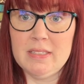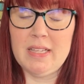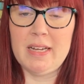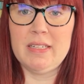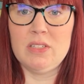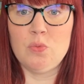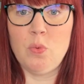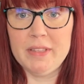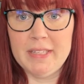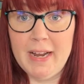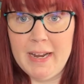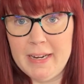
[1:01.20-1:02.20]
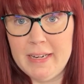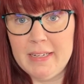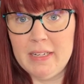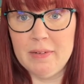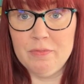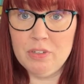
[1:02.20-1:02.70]
that is one that
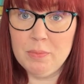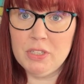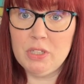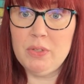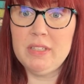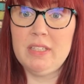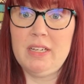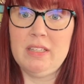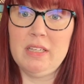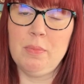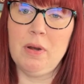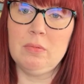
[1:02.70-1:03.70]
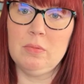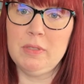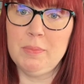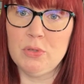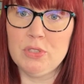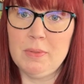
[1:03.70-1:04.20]
I am familiar with, and I think probably
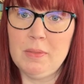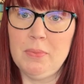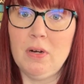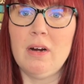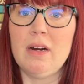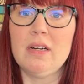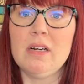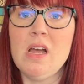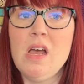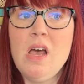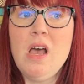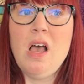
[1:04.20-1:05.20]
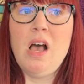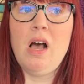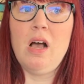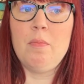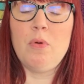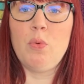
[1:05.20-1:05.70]
most people are,
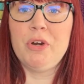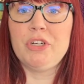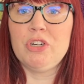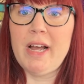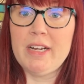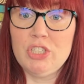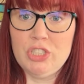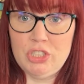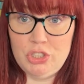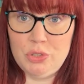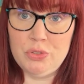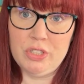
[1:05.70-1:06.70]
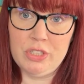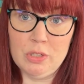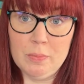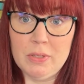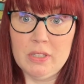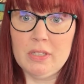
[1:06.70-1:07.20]
where you're actually choosing your
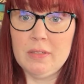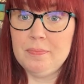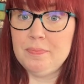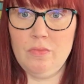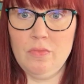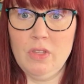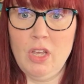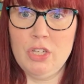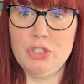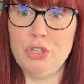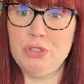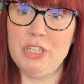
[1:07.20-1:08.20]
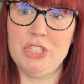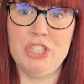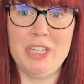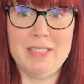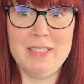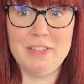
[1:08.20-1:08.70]
book. So to
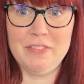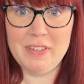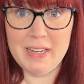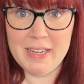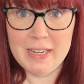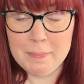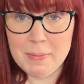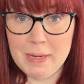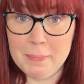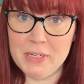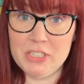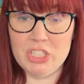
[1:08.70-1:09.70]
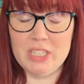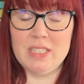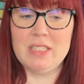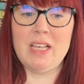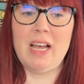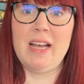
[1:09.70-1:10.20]
justify my
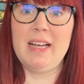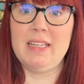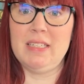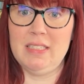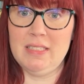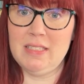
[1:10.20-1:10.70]
purchase, I did